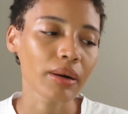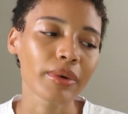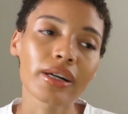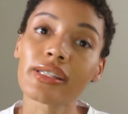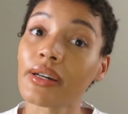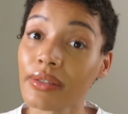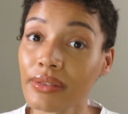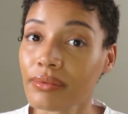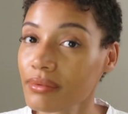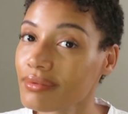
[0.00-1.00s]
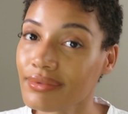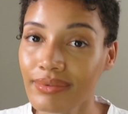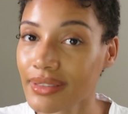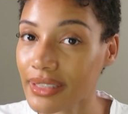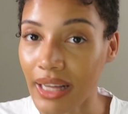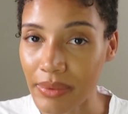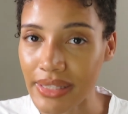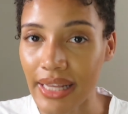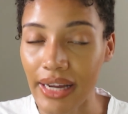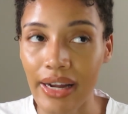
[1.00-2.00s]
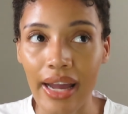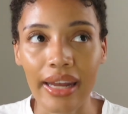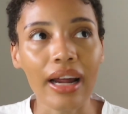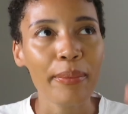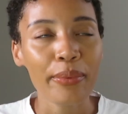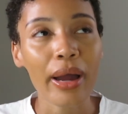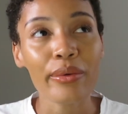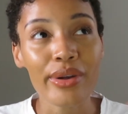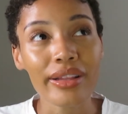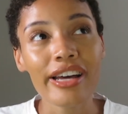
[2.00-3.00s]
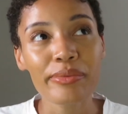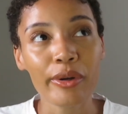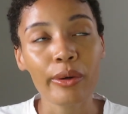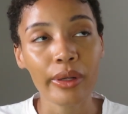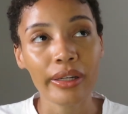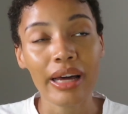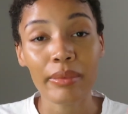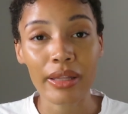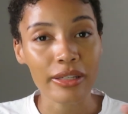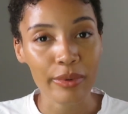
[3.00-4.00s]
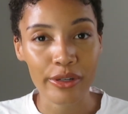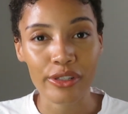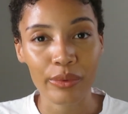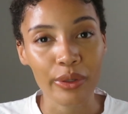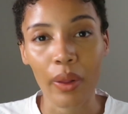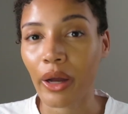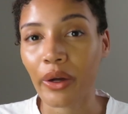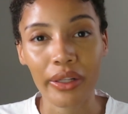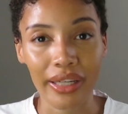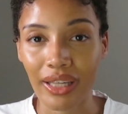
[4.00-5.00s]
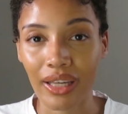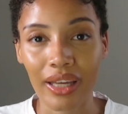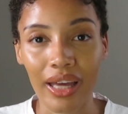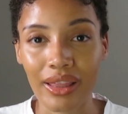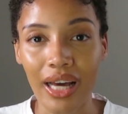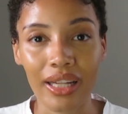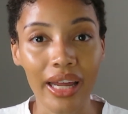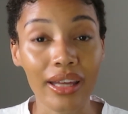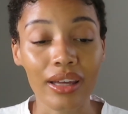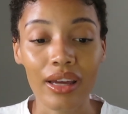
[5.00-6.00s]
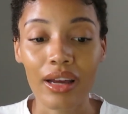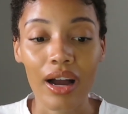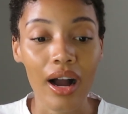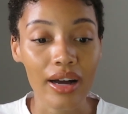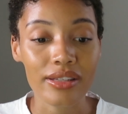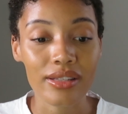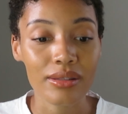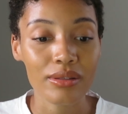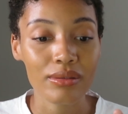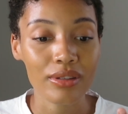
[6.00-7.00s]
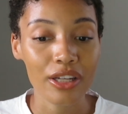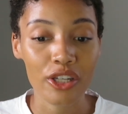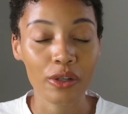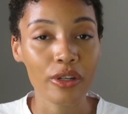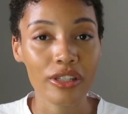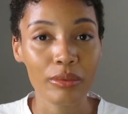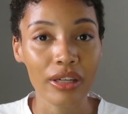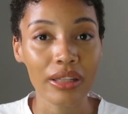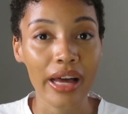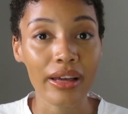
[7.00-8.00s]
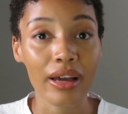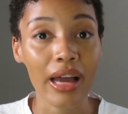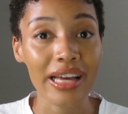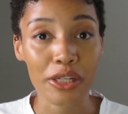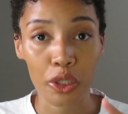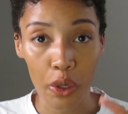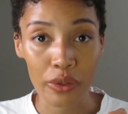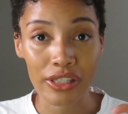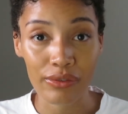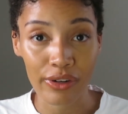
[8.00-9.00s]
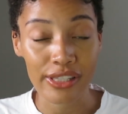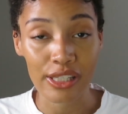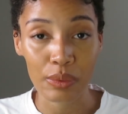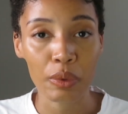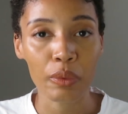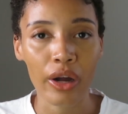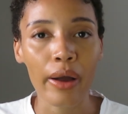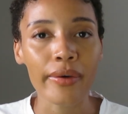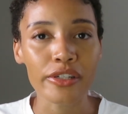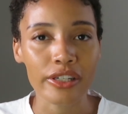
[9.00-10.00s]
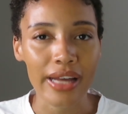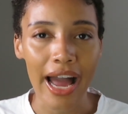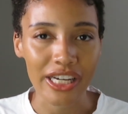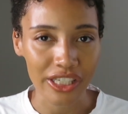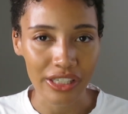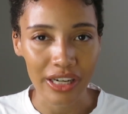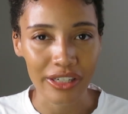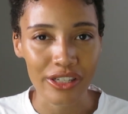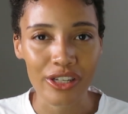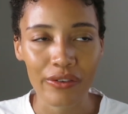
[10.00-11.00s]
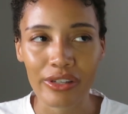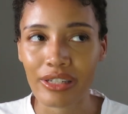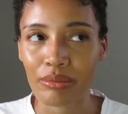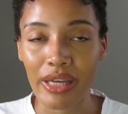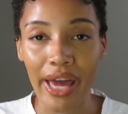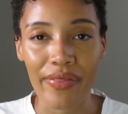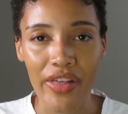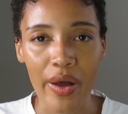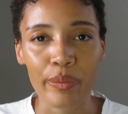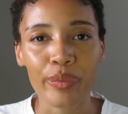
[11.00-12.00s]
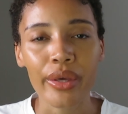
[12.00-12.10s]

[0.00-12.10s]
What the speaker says: until I was there. And I realized pretty quickly that me and this person were no longer clicking, and that like us continuing to be like as close as friends as we were was just actually a disservice to me and them.